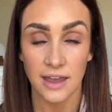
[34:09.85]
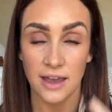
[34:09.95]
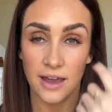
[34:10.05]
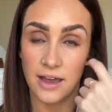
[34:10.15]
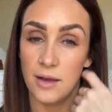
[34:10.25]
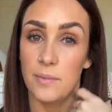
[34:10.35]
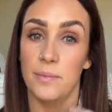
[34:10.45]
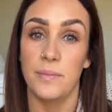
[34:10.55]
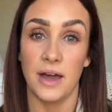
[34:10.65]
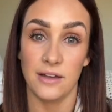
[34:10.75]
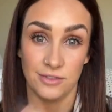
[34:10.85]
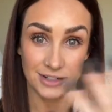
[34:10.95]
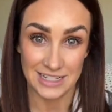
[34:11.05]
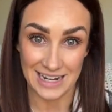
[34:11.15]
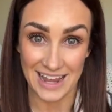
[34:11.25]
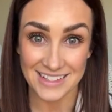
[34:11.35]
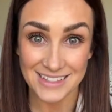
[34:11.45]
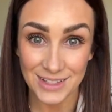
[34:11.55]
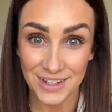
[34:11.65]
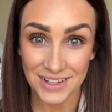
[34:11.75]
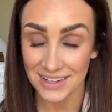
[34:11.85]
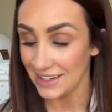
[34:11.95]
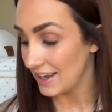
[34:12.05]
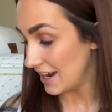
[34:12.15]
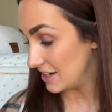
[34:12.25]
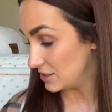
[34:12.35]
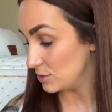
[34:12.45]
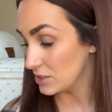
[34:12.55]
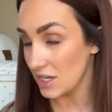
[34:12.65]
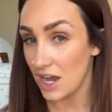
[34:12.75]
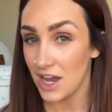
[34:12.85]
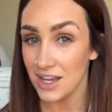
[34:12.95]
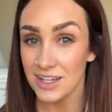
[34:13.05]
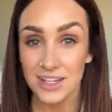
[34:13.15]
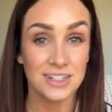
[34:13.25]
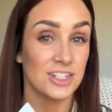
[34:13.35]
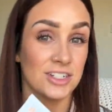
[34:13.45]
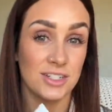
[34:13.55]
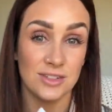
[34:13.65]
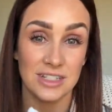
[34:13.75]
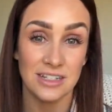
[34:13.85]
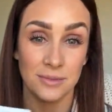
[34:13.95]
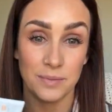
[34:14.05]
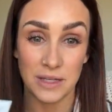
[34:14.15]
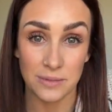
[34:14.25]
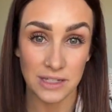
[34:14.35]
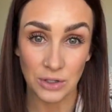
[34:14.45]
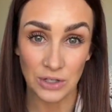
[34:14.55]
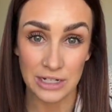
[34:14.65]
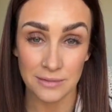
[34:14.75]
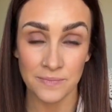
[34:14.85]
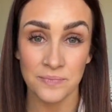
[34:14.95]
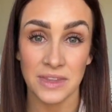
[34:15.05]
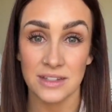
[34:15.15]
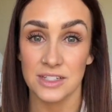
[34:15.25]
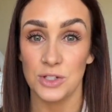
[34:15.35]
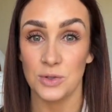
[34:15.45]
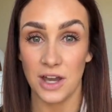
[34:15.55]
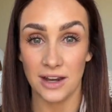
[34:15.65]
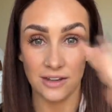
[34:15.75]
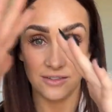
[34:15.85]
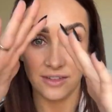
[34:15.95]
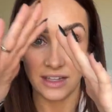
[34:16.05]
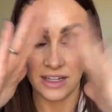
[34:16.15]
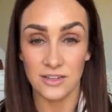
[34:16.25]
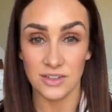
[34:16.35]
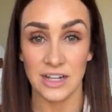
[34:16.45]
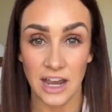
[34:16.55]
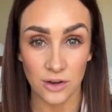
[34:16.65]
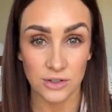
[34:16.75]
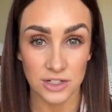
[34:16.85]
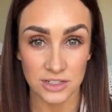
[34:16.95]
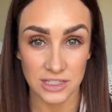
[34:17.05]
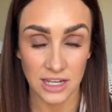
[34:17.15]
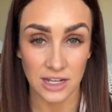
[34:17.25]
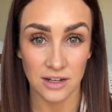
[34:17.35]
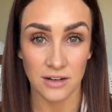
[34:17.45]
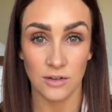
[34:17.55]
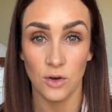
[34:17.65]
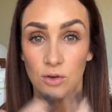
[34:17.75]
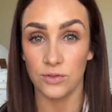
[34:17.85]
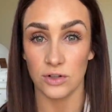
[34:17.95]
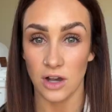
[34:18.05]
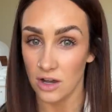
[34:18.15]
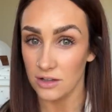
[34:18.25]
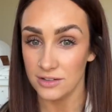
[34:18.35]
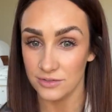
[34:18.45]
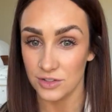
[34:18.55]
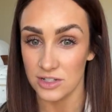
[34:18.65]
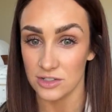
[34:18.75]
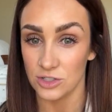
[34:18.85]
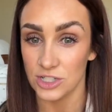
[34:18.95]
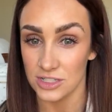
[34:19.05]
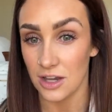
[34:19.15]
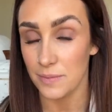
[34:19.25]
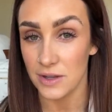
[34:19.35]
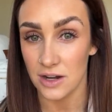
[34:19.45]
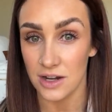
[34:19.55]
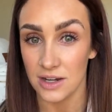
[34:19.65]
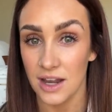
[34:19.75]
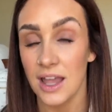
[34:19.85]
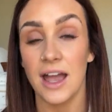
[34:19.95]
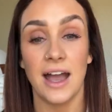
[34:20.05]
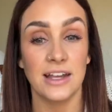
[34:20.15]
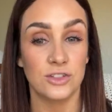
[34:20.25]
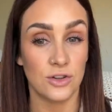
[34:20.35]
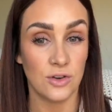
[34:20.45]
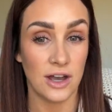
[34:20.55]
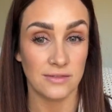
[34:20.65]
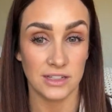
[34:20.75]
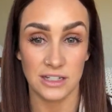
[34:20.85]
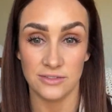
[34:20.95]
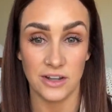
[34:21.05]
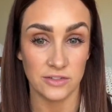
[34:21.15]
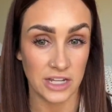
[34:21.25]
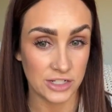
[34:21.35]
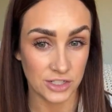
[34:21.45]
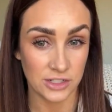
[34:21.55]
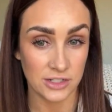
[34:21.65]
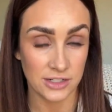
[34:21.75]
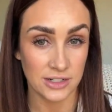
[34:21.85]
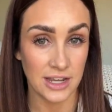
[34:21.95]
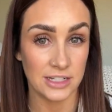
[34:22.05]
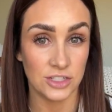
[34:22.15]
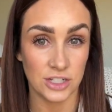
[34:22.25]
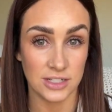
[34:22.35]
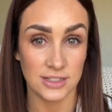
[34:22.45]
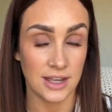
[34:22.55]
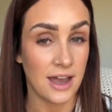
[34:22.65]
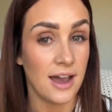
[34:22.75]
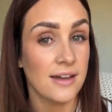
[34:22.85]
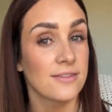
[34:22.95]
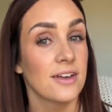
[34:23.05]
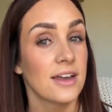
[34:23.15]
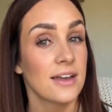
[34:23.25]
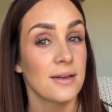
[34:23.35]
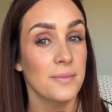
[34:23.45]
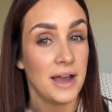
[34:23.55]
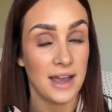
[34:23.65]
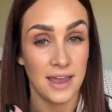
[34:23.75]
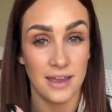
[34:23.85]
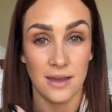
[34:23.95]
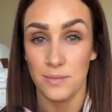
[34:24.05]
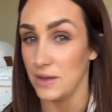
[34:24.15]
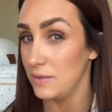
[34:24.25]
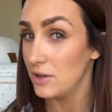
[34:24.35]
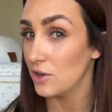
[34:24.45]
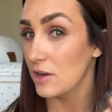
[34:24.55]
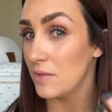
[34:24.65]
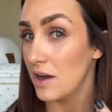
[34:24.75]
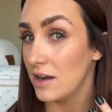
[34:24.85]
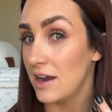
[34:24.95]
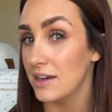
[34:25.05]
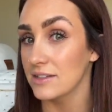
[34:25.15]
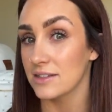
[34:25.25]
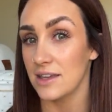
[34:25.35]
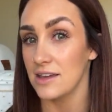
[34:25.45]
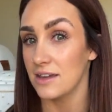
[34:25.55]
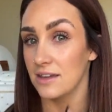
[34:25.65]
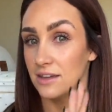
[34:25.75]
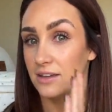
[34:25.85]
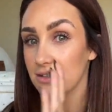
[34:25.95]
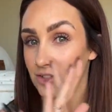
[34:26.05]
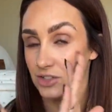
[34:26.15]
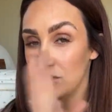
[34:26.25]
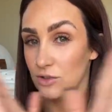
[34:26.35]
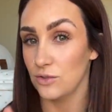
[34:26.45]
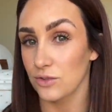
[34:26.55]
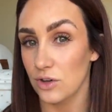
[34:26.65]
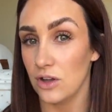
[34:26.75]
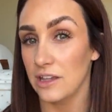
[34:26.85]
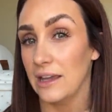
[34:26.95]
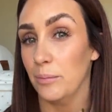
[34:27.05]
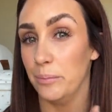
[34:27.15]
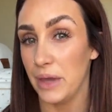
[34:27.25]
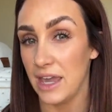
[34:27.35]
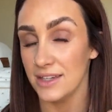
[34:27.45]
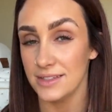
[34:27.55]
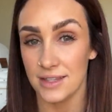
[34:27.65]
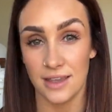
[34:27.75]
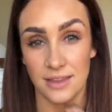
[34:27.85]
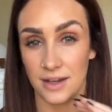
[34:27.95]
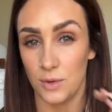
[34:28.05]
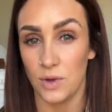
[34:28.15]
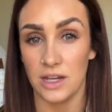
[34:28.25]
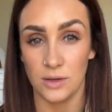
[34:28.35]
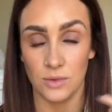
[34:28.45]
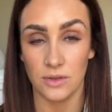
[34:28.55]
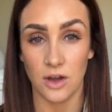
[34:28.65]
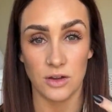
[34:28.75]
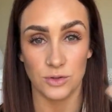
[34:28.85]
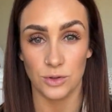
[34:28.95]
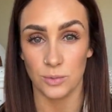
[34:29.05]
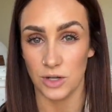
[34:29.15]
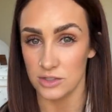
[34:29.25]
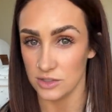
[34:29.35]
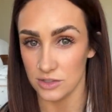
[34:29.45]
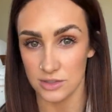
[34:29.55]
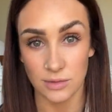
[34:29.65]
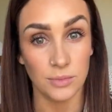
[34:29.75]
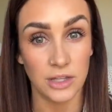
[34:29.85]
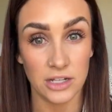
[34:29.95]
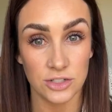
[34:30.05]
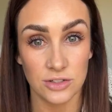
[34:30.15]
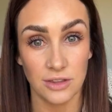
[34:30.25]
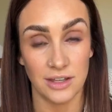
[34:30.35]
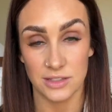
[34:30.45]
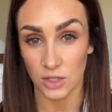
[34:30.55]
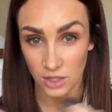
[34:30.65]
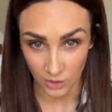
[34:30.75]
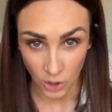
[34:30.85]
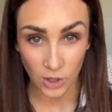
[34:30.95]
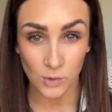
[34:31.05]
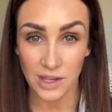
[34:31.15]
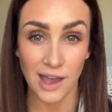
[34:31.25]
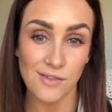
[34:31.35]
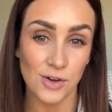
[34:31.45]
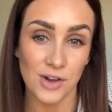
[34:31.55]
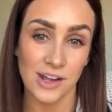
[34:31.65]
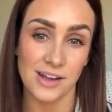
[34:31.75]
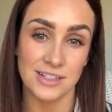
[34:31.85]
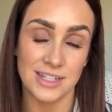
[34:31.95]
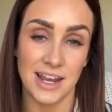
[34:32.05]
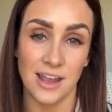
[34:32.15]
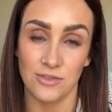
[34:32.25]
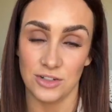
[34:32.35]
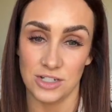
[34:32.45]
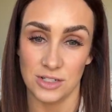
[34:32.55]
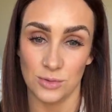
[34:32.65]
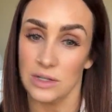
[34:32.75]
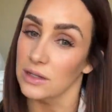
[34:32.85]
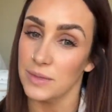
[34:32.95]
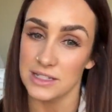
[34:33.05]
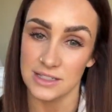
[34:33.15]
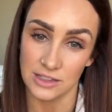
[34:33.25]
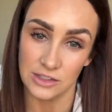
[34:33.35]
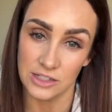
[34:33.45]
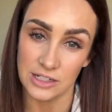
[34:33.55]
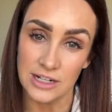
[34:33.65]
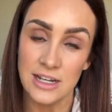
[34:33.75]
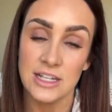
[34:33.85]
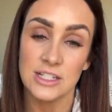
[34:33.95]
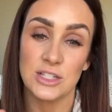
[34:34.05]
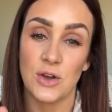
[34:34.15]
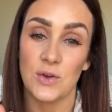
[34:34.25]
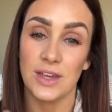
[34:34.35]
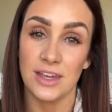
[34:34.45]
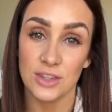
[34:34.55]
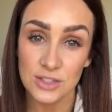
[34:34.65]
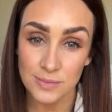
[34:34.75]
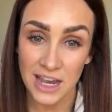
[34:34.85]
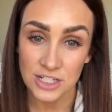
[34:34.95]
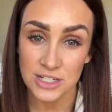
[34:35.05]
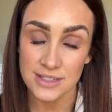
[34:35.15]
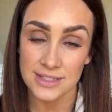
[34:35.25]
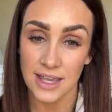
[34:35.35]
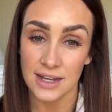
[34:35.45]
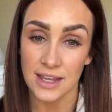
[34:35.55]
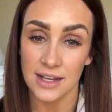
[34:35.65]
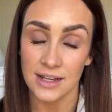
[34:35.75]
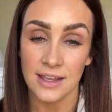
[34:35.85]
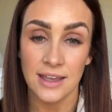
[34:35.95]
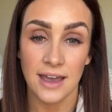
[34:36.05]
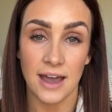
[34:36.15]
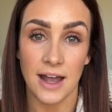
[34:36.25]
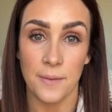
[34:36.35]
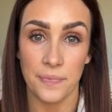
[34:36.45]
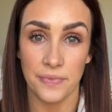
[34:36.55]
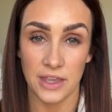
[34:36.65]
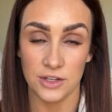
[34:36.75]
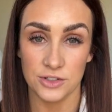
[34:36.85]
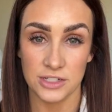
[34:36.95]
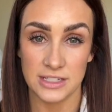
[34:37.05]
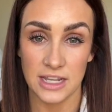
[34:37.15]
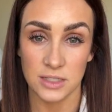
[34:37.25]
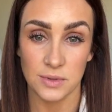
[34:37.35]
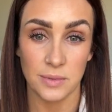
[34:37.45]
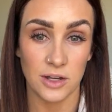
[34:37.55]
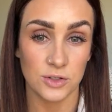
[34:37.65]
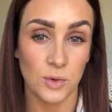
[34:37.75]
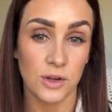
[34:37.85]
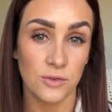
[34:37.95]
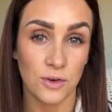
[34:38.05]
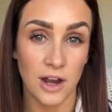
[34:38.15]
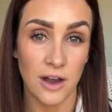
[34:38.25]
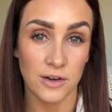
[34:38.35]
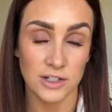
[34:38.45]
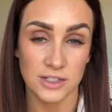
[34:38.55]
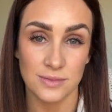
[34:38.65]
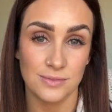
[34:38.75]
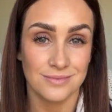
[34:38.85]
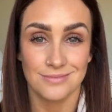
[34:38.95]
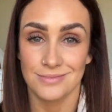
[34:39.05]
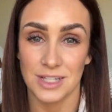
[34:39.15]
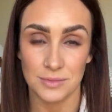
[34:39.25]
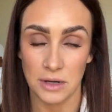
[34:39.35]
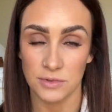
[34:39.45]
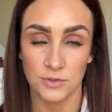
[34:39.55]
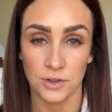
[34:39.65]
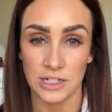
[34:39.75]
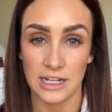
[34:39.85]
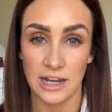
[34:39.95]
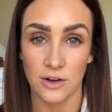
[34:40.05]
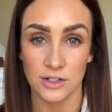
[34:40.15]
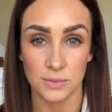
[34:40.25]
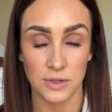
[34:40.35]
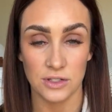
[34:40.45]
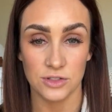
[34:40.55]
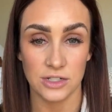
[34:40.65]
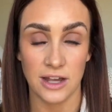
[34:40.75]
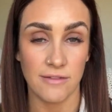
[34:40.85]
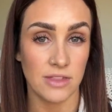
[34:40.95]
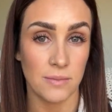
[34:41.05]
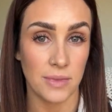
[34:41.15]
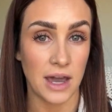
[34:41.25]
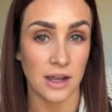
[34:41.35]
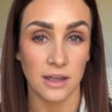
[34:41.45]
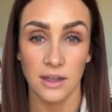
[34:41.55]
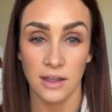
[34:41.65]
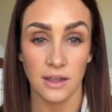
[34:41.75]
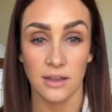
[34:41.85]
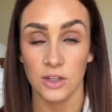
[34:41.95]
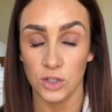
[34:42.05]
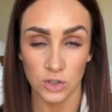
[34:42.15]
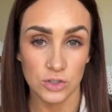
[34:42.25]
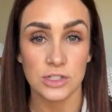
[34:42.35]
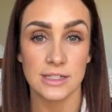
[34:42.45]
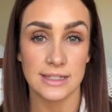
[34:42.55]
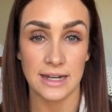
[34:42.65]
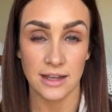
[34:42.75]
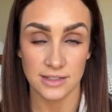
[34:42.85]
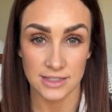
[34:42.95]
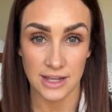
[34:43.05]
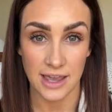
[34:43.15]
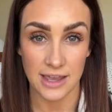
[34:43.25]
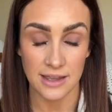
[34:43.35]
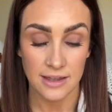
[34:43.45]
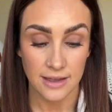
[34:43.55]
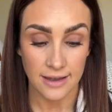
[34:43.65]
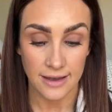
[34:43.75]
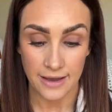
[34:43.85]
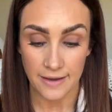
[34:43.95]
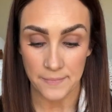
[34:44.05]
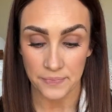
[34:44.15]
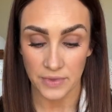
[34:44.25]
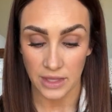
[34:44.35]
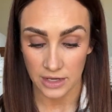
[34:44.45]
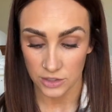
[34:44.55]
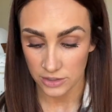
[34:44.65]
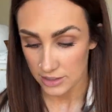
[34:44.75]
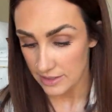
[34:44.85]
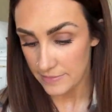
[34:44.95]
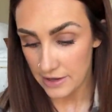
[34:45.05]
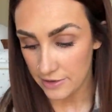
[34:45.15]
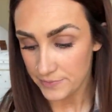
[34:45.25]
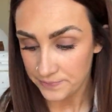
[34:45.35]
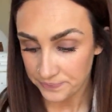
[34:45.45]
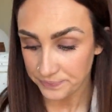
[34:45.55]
Um, but for today's look, as you saw, just using a BB cream to kind of even out your skin overall. If you guys are just hopping on, I don't have like a foundation on. I just have my BB cream on as like just an overall like base and then I went in with contour bronzer and some blush that's all we have going on today for just a really basic look so get those matches sent in um, it usually takes me about 24 hours sometimes 48 hours but you should have them back usually the next day, um, in your email.